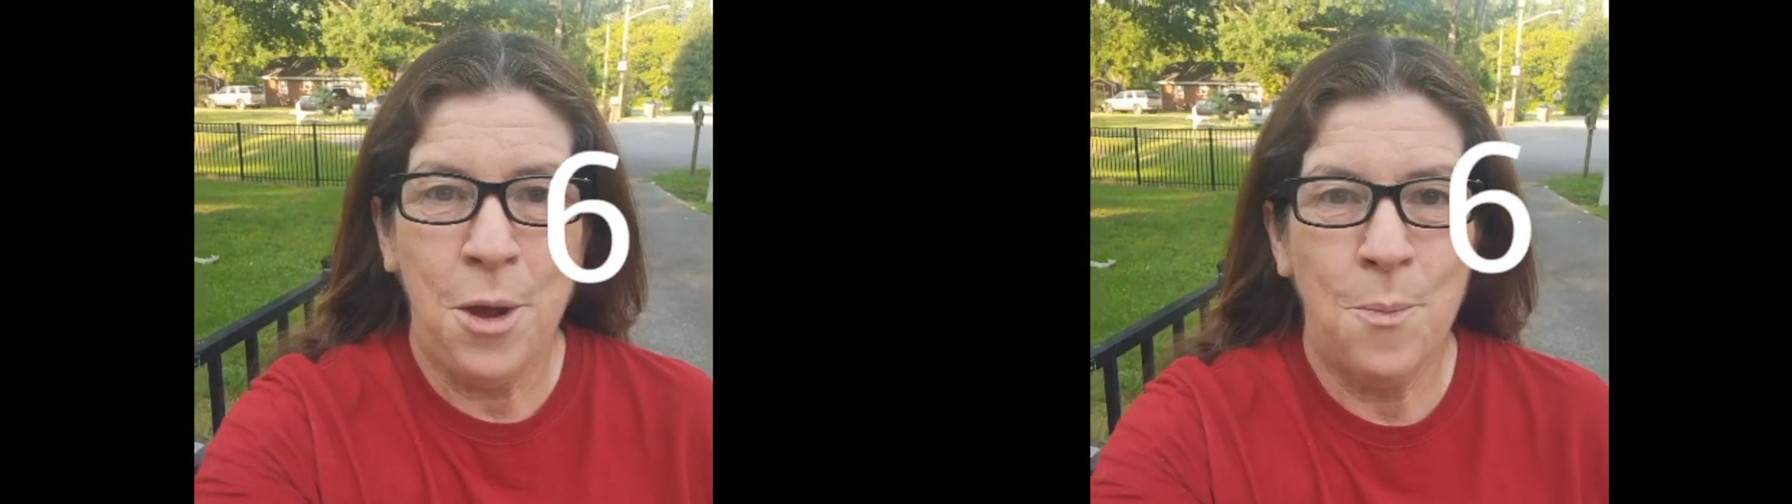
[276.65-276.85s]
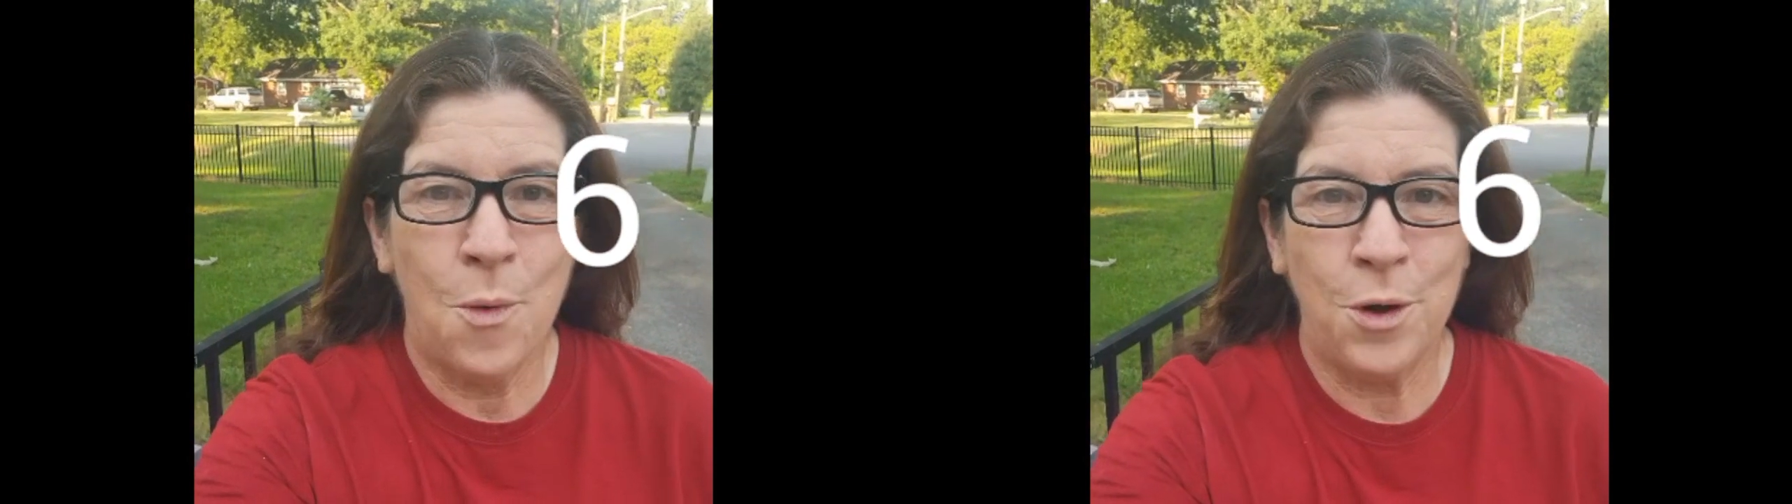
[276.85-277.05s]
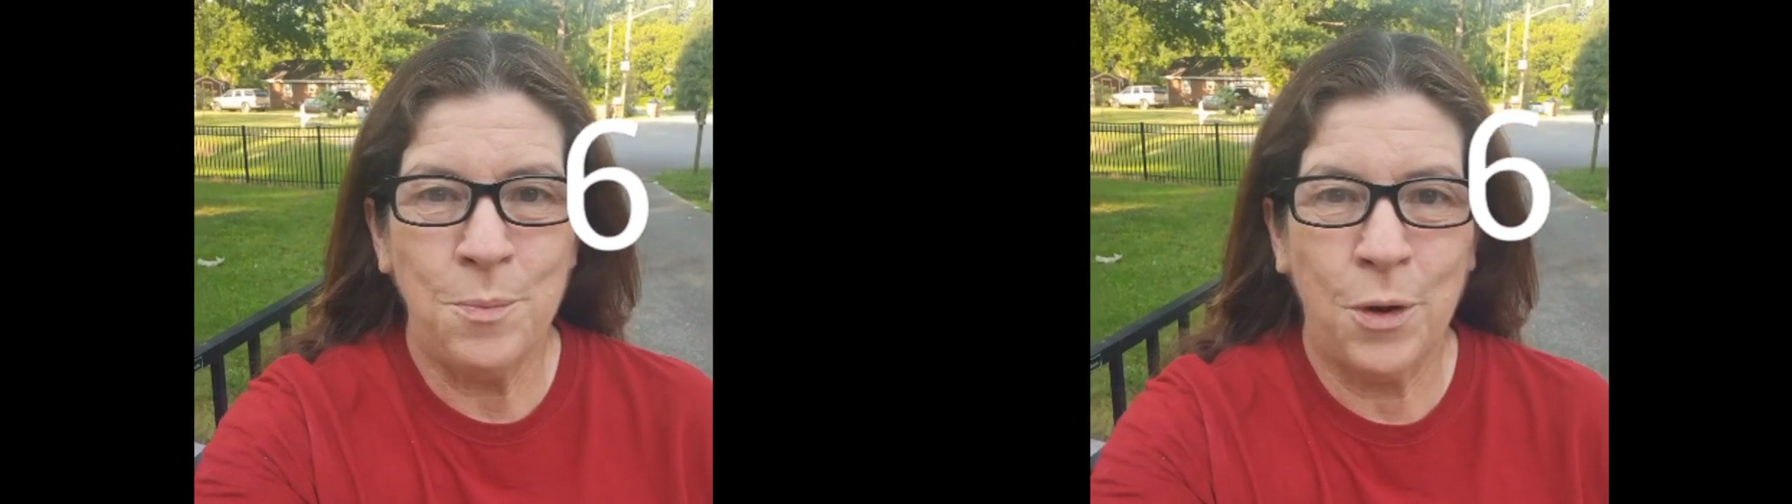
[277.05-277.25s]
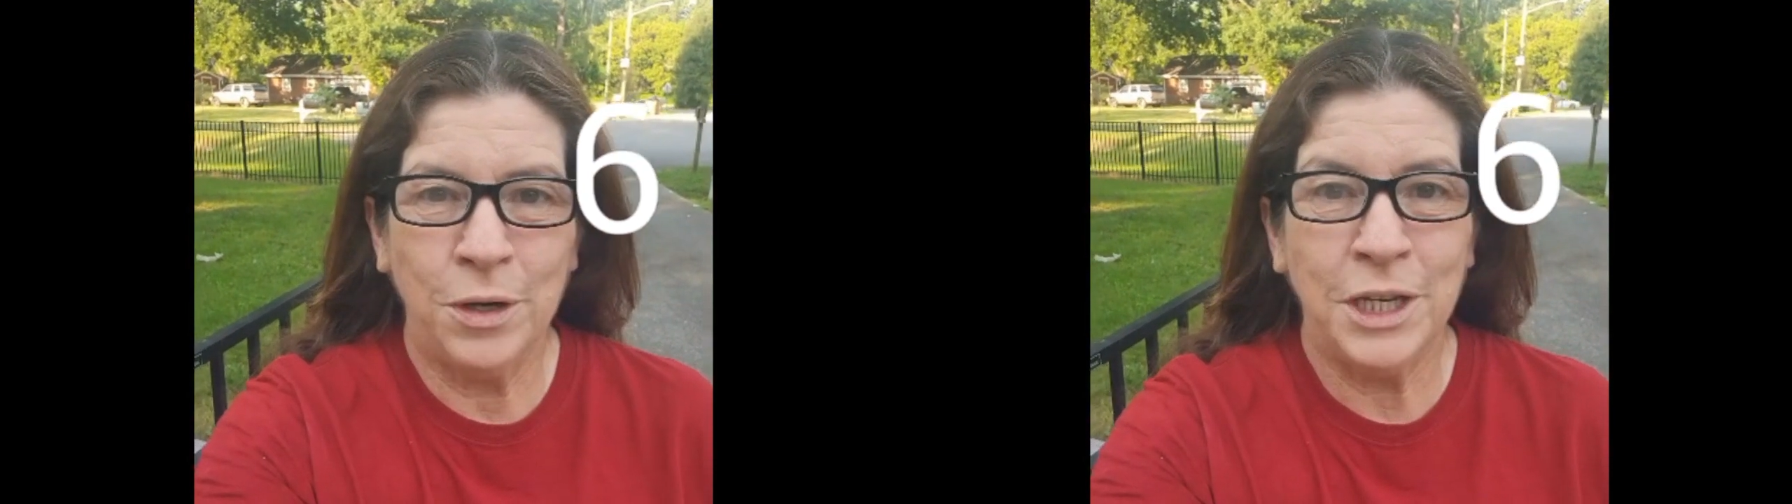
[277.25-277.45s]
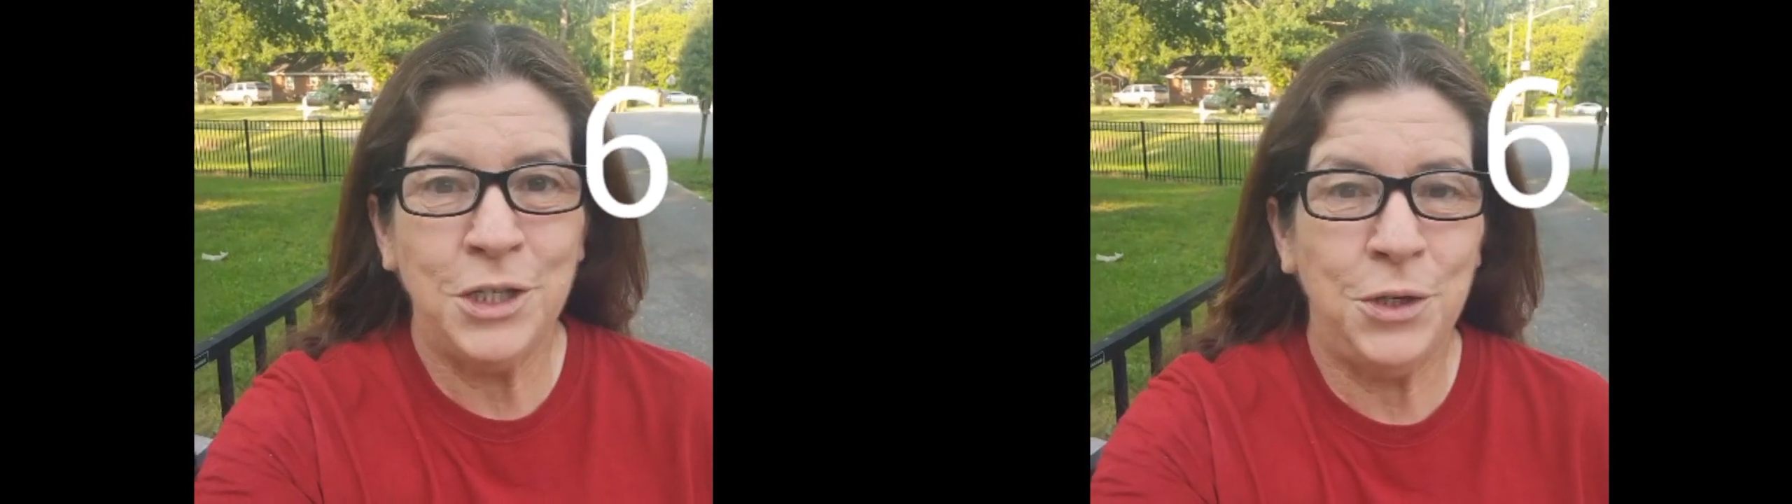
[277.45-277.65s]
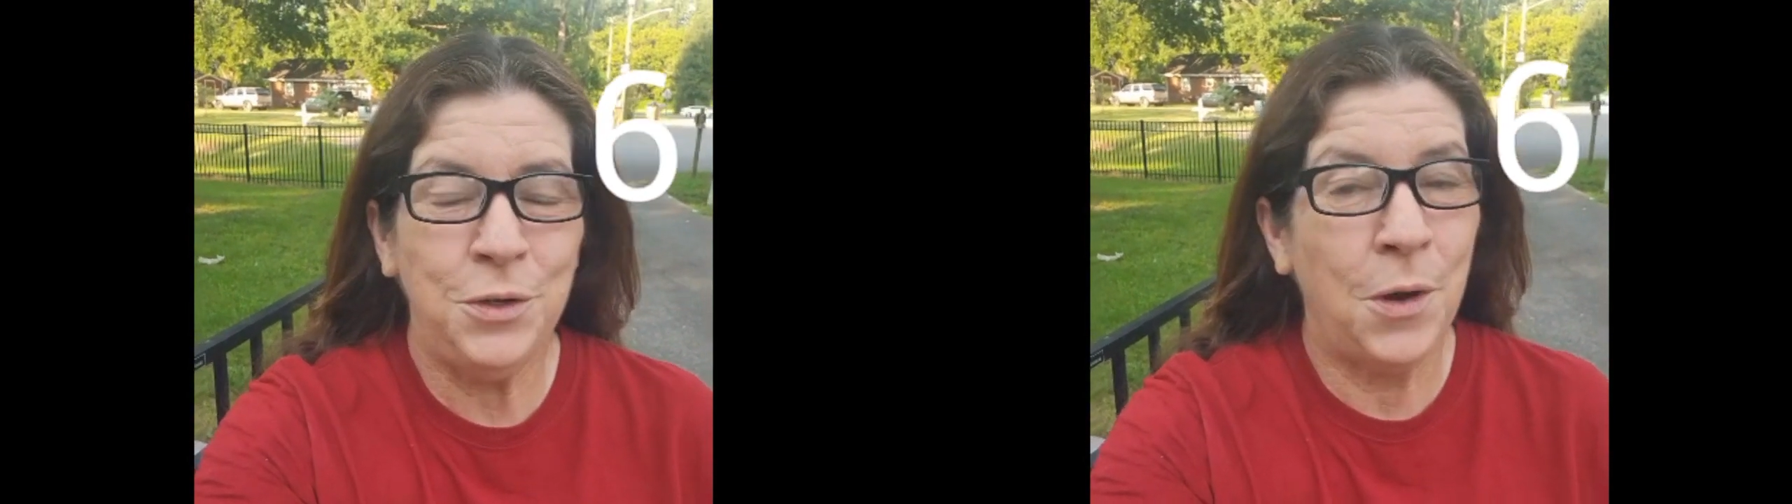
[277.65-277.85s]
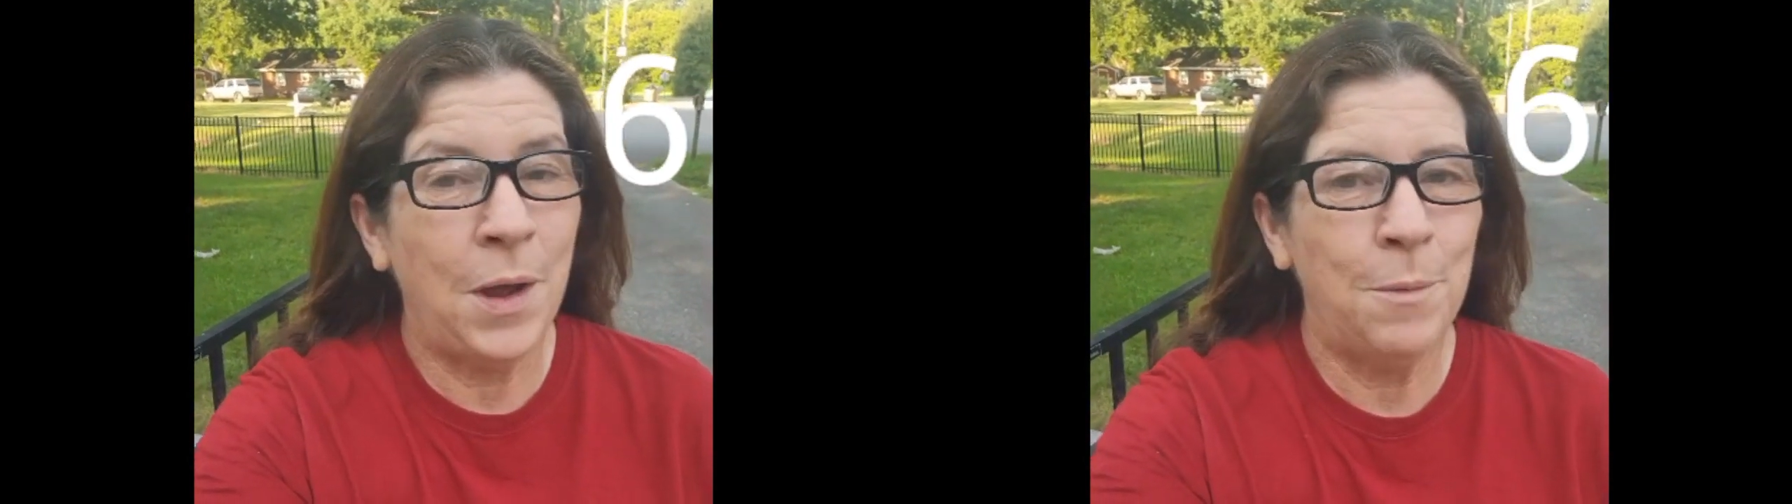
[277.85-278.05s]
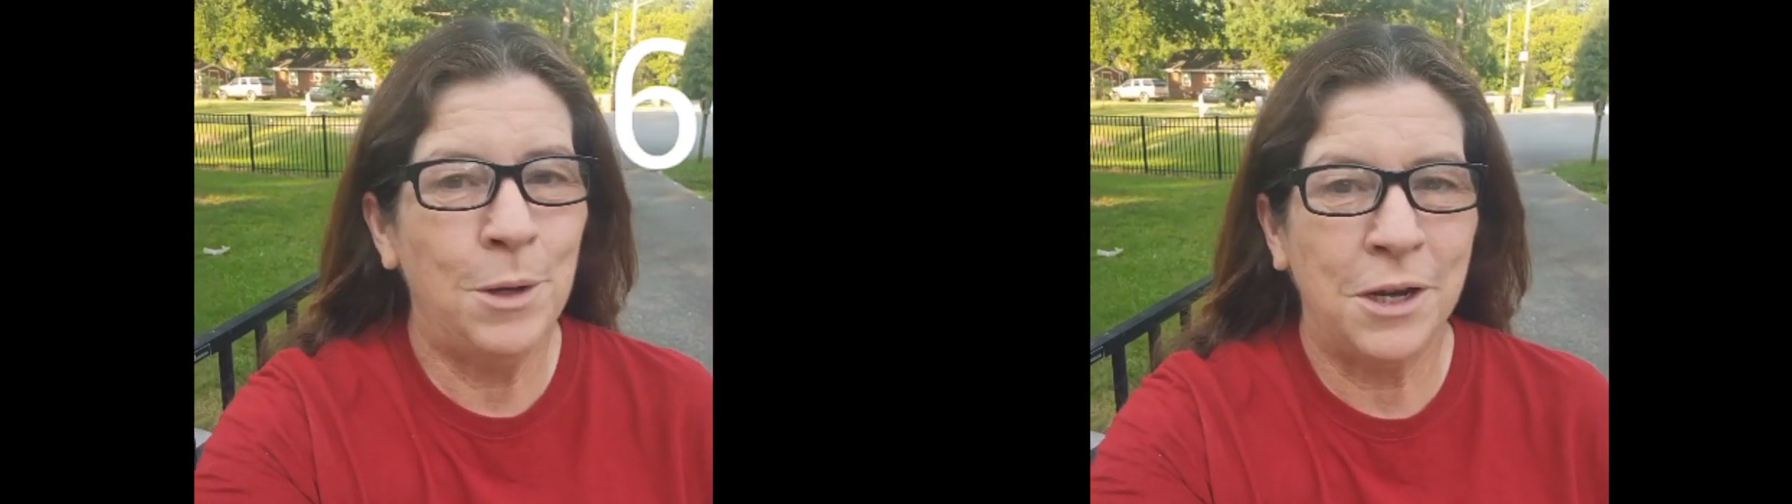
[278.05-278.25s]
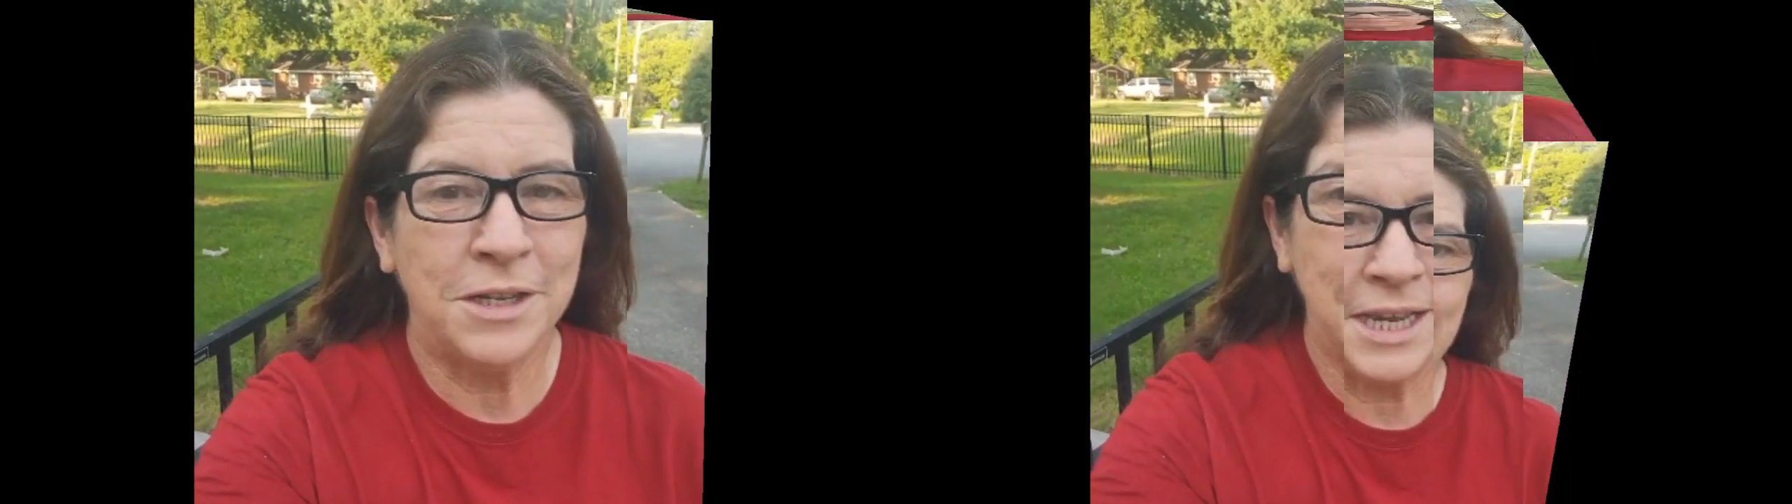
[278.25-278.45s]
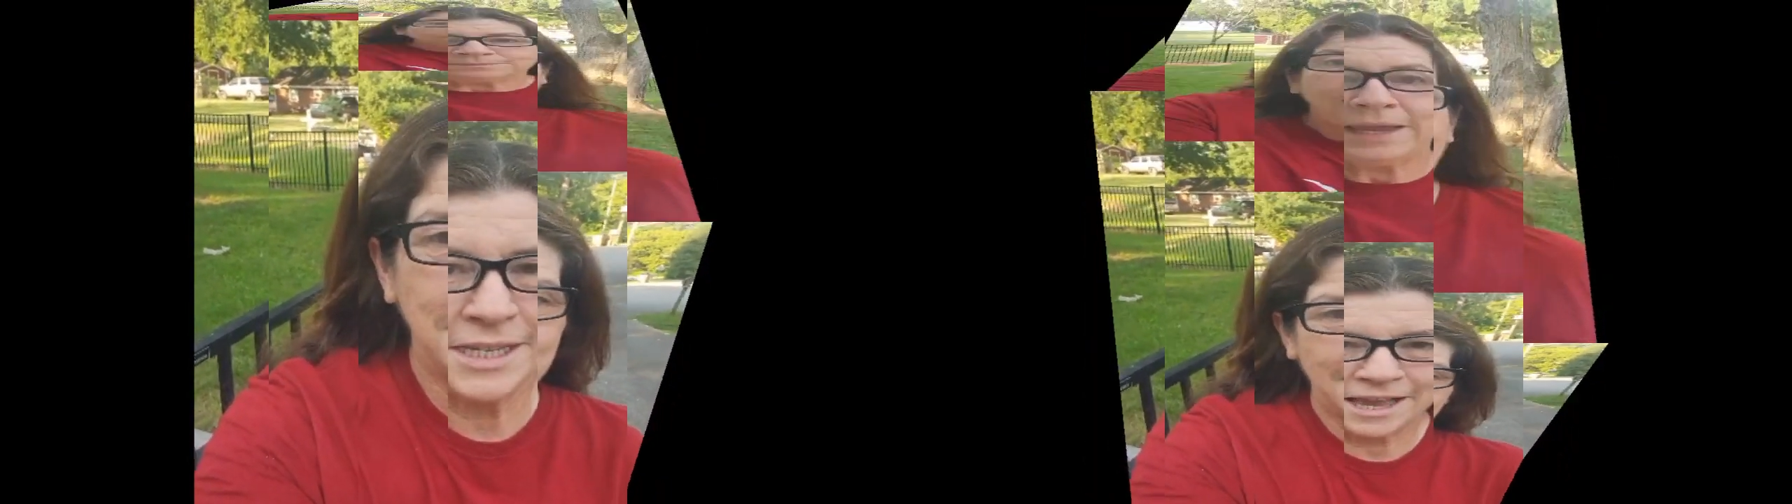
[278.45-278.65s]
More importantly, do you know how
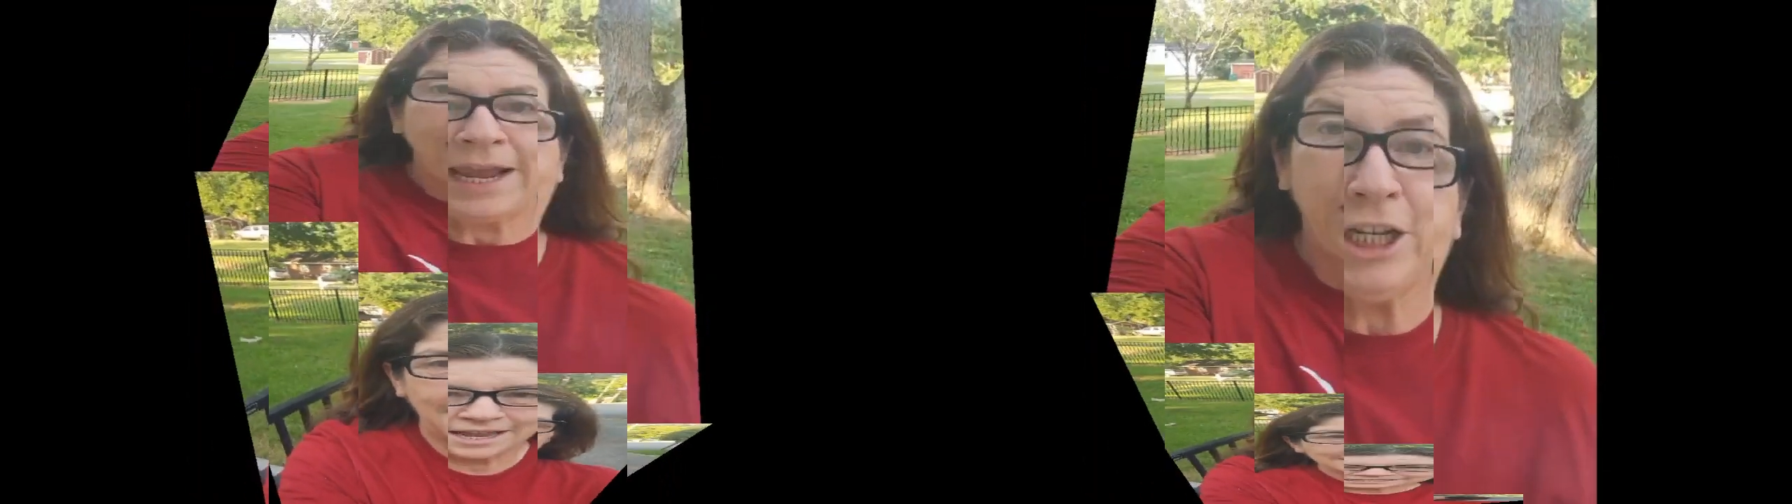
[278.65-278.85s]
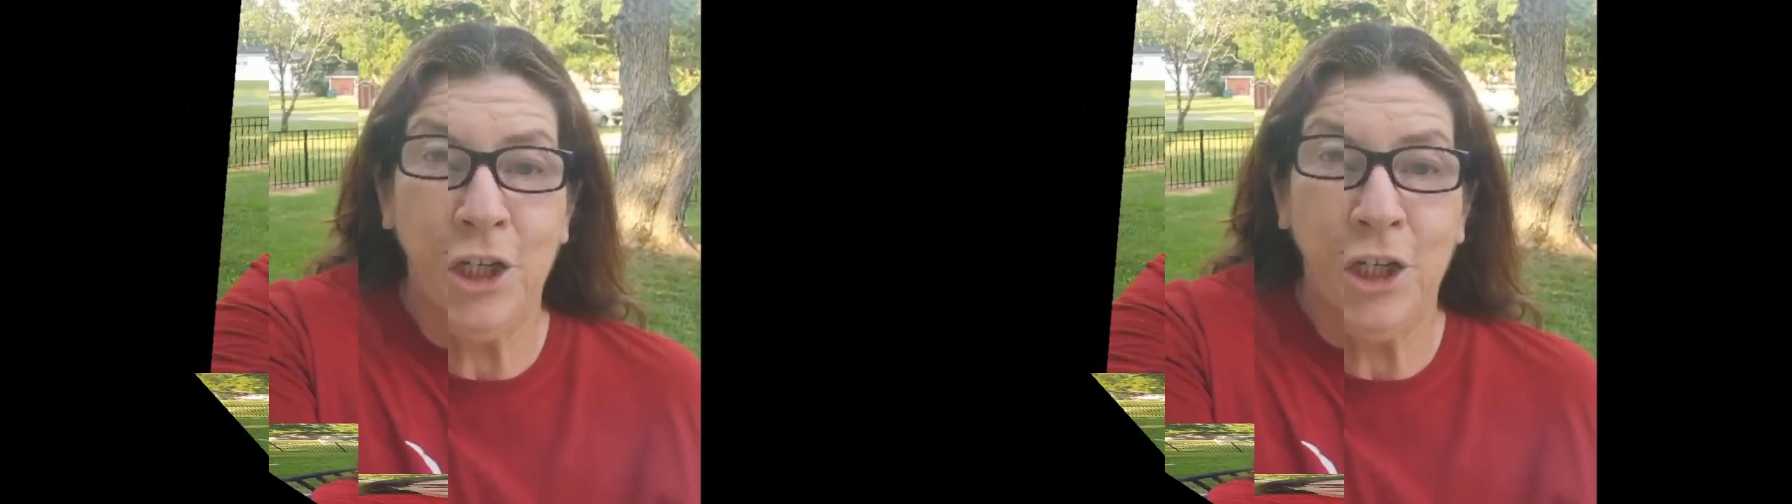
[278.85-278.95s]
Motel has got hey,